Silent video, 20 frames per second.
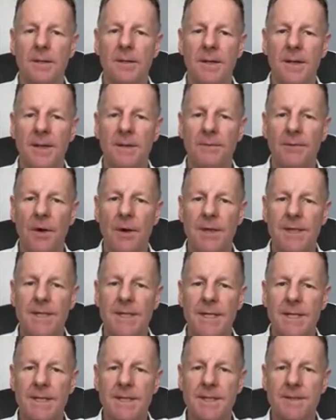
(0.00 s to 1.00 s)
the
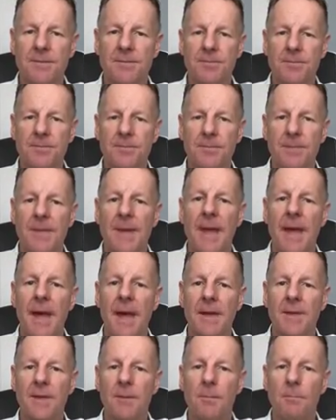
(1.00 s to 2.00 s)
advice is,
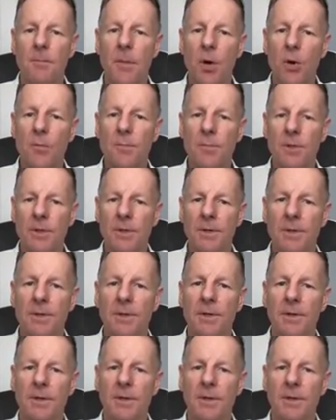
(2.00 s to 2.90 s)
at the moment,